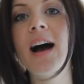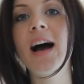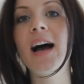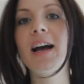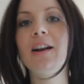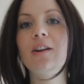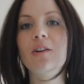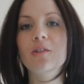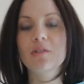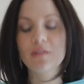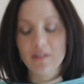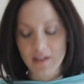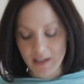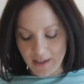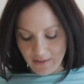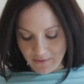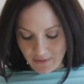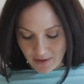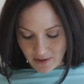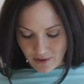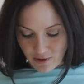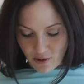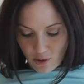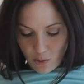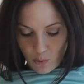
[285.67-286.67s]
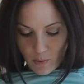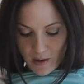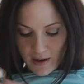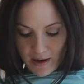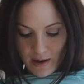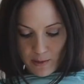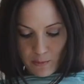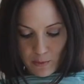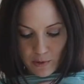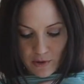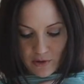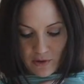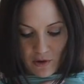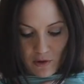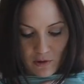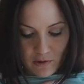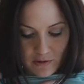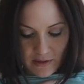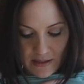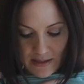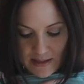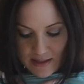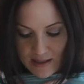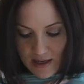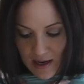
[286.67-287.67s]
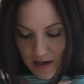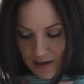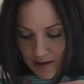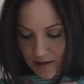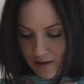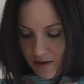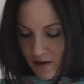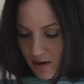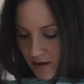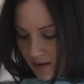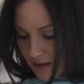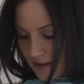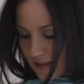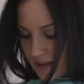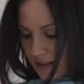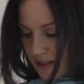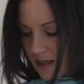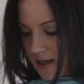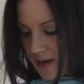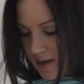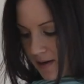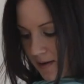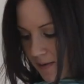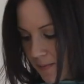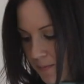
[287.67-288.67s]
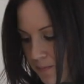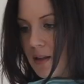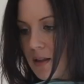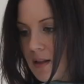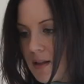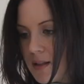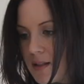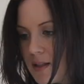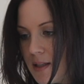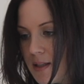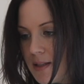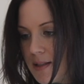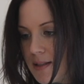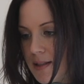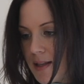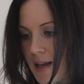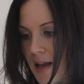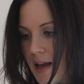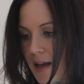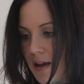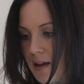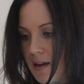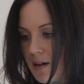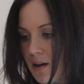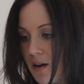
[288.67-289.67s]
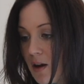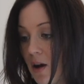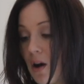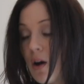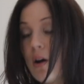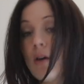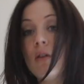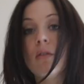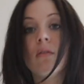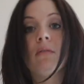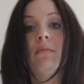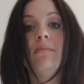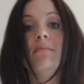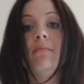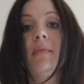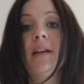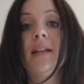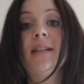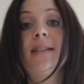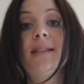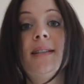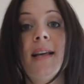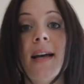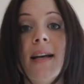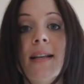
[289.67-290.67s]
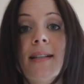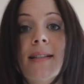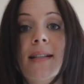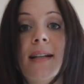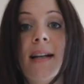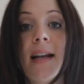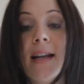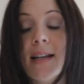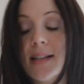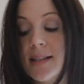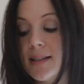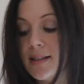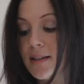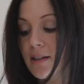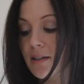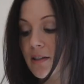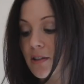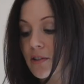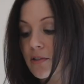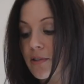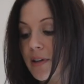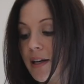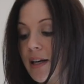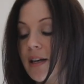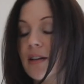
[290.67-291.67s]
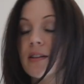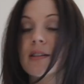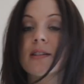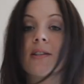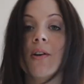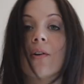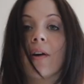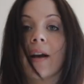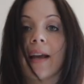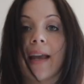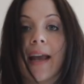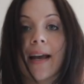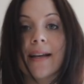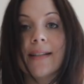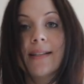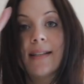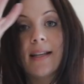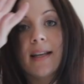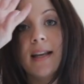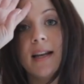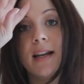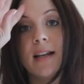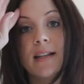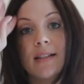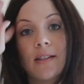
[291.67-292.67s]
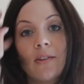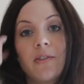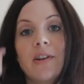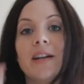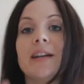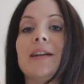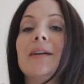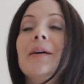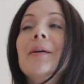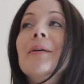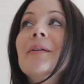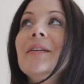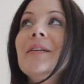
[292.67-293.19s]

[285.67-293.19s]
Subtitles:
I don't even know what I would call this color, honestly. Does it say? Oh, it says glacier green, so I guess it is green.